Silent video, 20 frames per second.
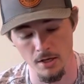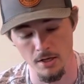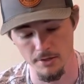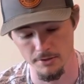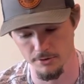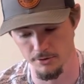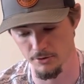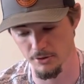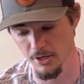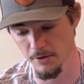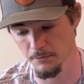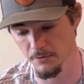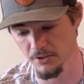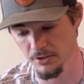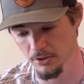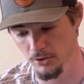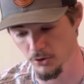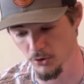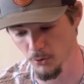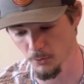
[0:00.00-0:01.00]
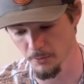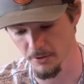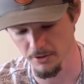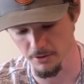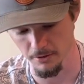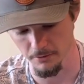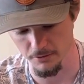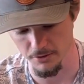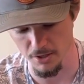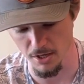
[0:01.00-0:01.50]
So there's definitely a little bit
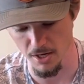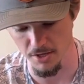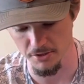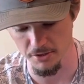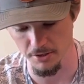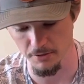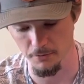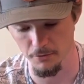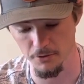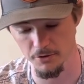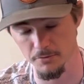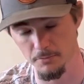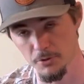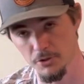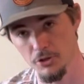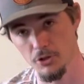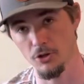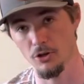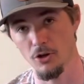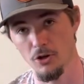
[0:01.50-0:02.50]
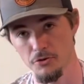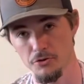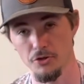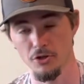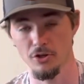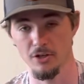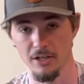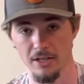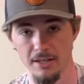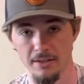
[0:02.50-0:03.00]
of a size difference, but you're also
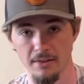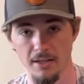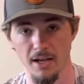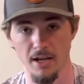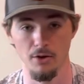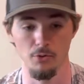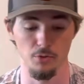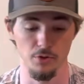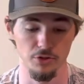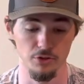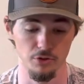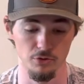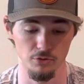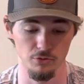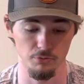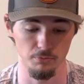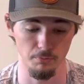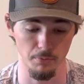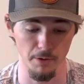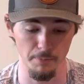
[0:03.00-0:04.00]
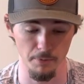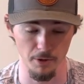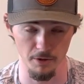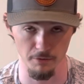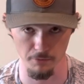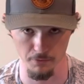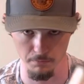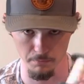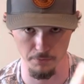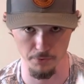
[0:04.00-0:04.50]
going to get that when you bump up
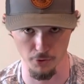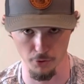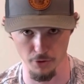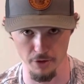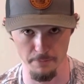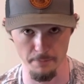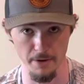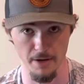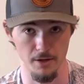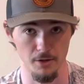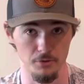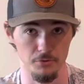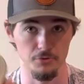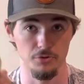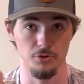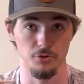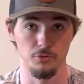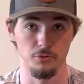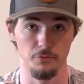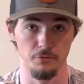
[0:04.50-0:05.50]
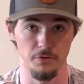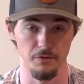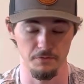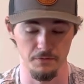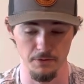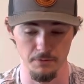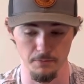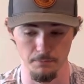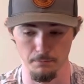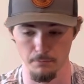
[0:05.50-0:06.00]
from 30 pound to
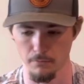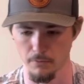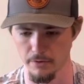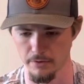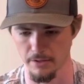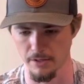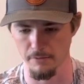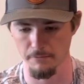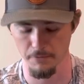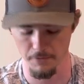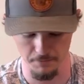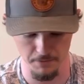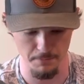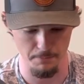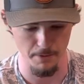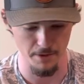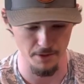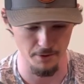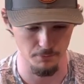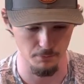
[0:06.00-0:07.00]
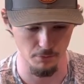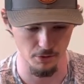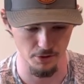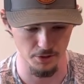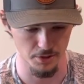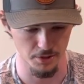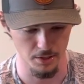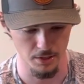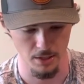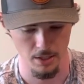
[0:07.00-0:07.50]
50 pound braid.